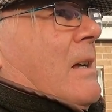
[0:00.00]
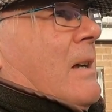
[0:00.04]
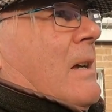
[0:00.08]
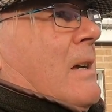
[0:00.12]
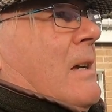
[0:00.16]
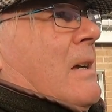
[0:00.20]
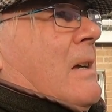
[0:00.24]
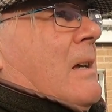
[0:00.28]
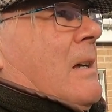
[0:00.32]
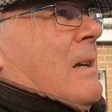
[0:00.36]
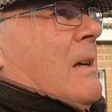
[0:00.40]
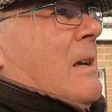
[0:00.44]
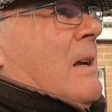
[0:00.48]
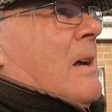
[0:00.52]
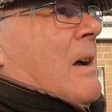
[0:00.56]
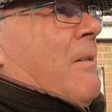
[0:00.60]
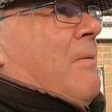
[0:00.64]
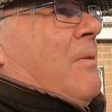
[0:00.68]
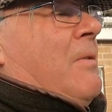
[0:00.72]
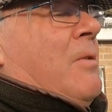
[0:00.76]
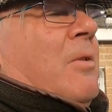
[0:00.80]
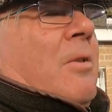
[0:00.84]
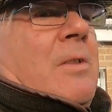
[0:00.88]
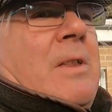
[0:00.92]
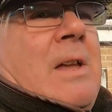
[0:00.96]

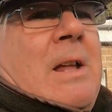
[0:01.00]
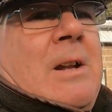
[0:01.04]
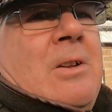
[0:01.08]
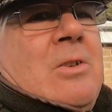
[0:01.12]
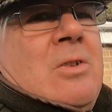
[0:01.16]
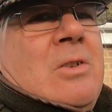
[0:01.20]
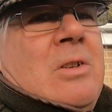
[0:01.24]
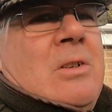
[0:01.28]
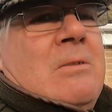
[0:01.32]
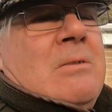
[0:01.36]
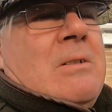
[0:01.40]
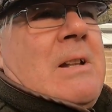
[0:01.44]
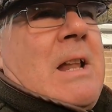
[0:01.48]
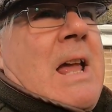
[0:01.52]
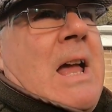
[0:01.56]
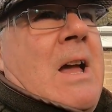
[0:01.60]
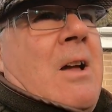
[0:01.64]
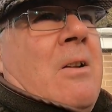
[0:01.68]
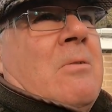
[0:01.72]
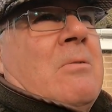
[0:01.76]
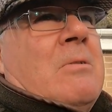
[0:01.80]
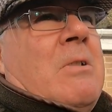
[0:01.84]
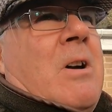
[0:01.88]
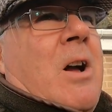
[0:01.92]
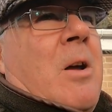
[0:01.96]
I've cut the energy
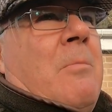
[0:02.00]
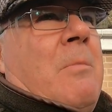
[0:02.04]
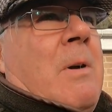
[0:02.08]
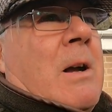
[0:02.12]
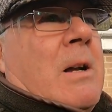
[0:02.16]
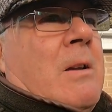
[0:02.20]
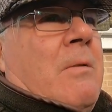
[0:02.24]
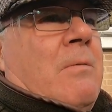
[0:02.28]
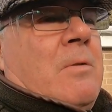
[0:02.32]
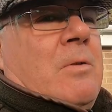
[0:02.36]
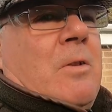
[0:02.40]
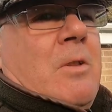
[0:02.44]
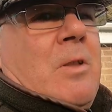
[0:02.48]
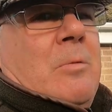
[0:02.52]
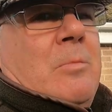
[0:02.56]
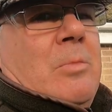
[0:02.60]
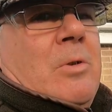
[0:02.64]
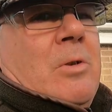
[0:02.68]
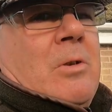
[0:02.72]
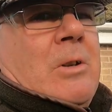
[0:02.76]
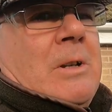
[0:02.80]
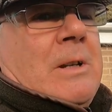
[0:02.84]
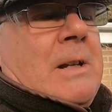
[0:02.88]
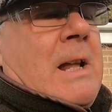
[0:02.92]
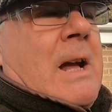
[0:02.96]
down right back. I've cut the
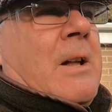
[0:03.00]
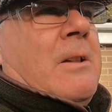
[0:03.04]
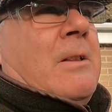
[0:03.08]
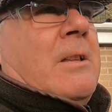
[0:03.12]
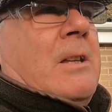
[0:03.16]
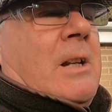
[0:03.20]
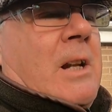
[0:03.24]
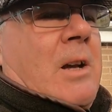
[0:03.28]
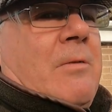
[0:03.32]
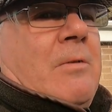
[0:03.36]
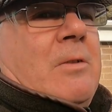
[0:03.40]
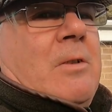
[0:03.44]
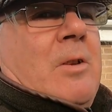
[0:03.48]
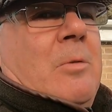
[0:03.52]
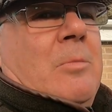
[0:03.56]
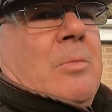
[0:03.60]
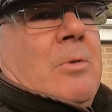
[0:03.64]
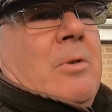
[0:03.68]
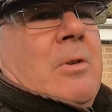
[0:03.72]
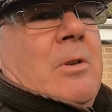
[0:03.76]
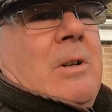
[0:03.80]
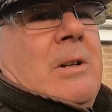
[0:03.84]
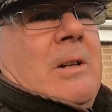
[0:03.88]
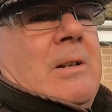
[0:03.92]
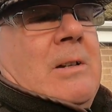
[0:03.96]
boiler down. I did have a new
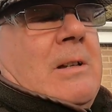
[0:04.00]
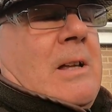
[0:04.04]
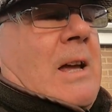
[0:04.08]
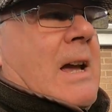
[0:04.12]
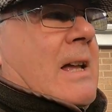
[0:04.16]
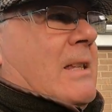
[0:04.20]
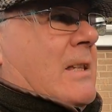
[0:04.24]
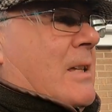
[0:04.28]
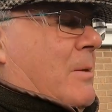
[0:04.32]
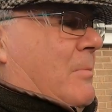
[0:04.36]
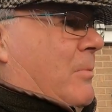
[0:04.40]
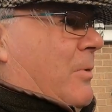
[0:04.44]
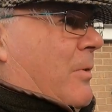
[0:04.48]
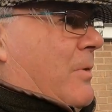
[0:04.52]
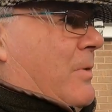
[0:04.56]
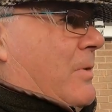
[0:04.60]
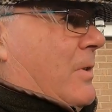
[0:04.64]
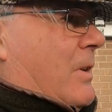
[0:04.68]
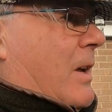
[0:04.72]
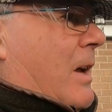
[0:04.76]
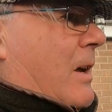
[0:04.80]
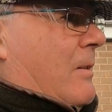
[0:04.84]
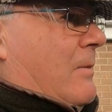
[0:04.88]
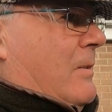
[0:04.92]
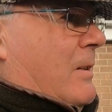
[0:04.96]
boiler 18
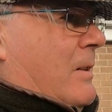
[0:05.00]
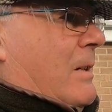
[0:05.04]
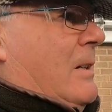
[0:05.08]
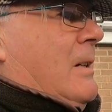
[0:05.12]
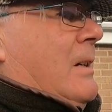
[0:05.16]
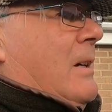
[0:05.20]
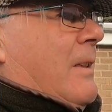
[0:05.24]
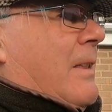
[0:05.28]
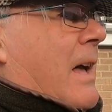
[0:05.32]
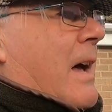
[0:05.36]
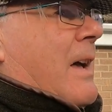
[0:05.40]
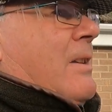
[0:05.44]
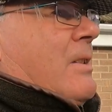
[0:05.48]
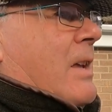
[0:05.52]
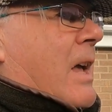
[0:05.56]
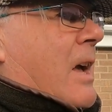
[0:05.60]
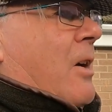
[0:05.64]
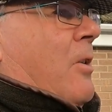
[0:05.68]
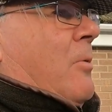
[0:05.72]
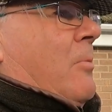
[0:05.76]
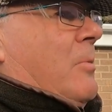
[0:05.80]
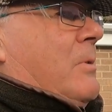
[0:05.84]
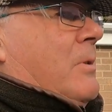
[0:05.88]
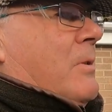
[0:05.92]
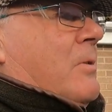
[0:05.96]
months ago. That's
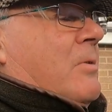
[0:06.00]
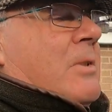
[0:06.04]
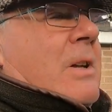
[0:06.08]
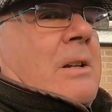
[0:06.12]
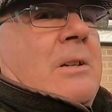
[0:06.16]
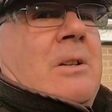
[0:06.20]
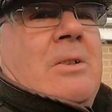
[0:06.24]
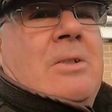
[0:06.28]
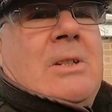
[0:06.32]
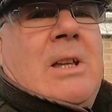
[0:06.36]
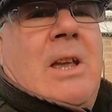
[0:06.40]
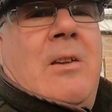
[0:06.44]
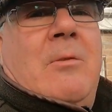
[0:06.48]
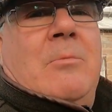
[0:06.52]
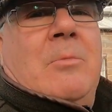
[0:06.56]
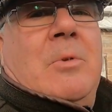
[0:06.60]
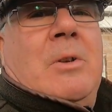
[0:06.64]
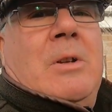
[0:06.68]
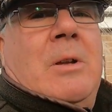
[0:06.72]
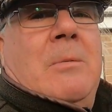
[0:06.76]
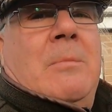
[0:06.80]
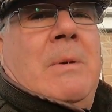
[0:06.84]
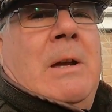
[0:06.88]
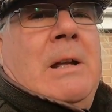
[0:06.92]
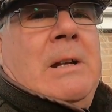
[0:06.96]
helped, because that did save
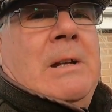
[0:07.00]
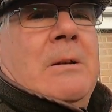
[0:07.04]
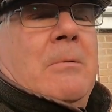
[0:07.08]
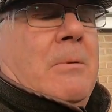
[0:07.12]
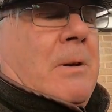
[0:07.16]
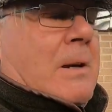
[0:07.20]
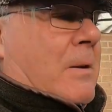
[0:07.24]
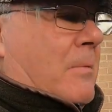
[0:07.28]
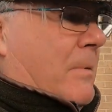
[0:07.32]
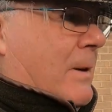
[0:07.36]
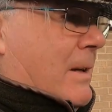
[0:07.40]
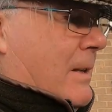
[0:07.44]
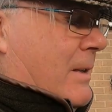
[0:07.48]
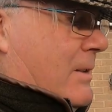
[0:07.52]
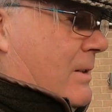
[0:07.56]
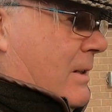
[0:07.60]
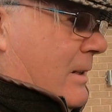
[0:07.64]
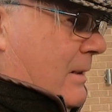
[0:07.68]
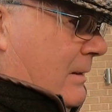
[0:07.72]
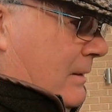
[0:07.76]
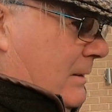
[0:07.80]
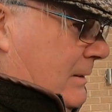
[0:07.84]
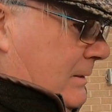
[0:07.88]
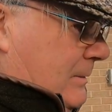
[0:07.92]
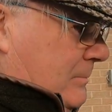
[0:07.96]
money immediately when it went
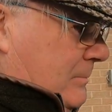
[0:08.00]
in.